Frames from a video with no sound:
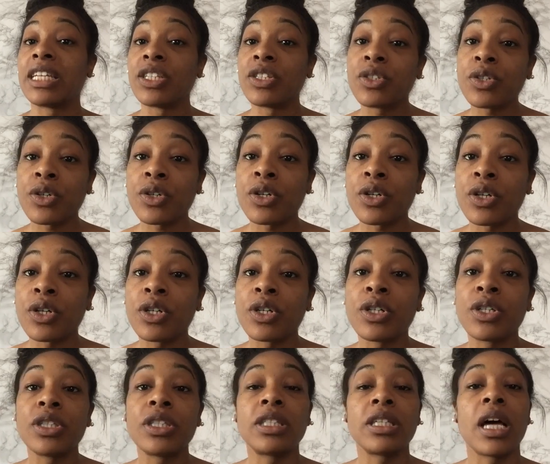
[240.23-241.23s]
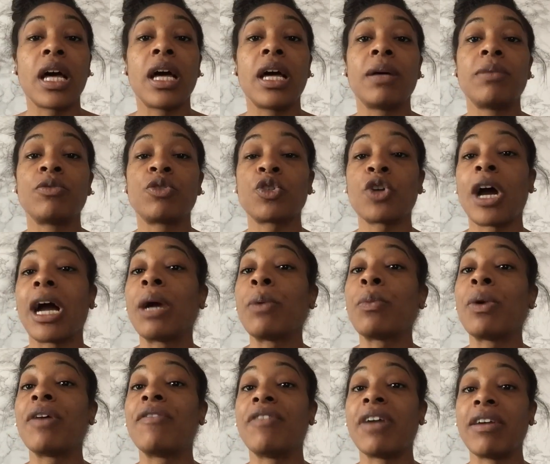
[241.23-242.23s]
indoors, try and
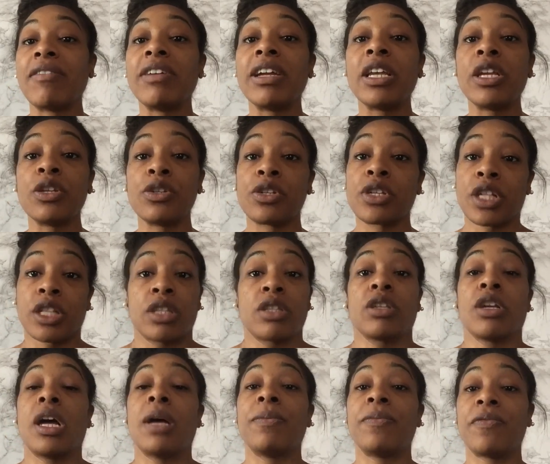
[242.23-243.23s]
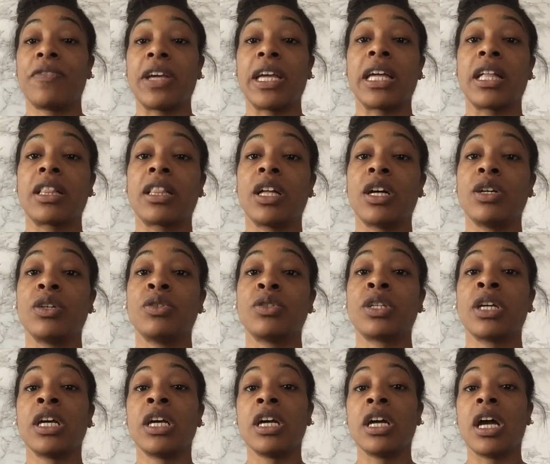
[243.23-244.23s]
wear very loose fitting
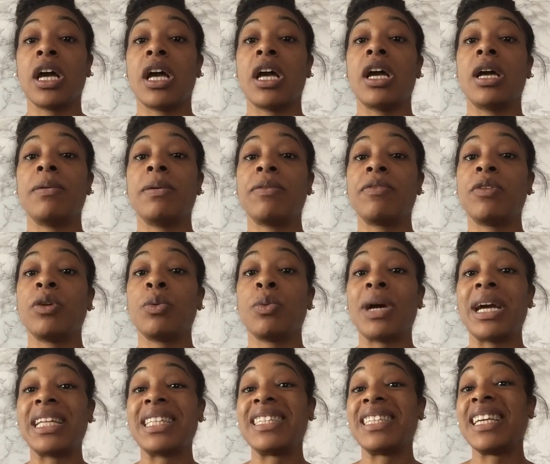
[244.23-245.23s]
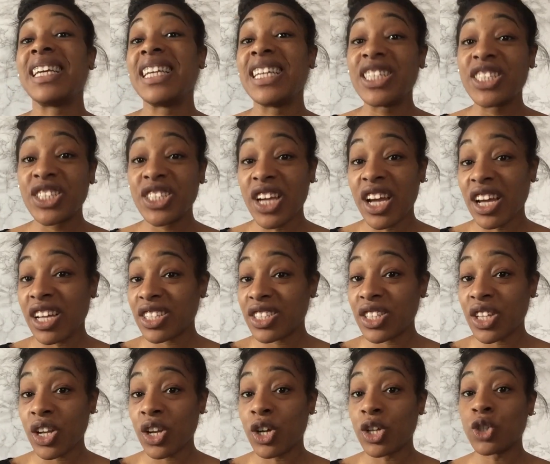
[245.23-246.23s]
clothes. If you wear
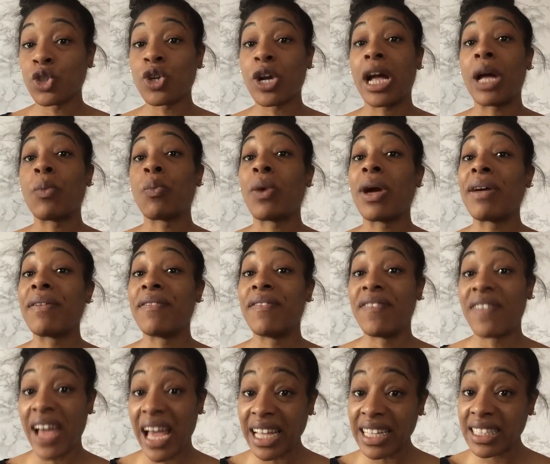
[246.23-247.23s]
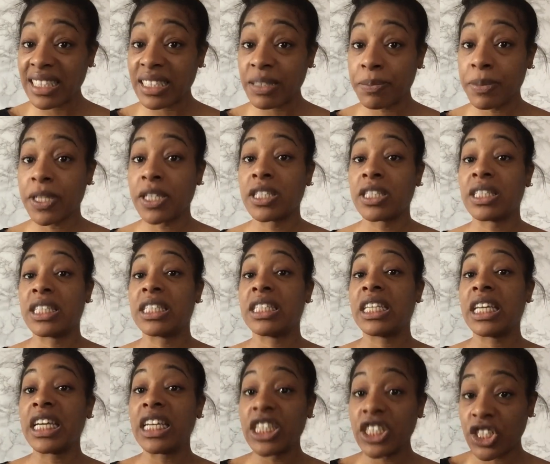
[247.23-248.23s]
t-shirts a lot, try and wear vests, because the
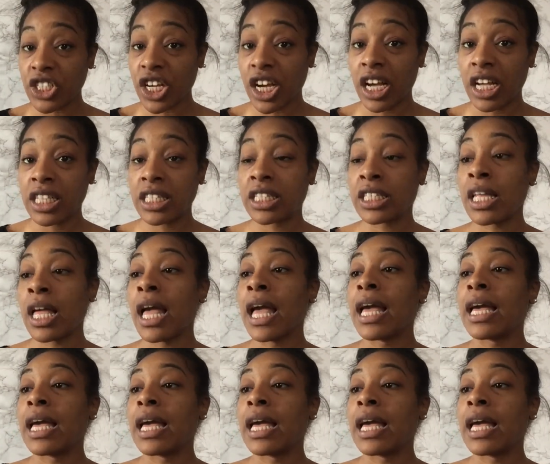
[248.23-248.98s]
t-shirts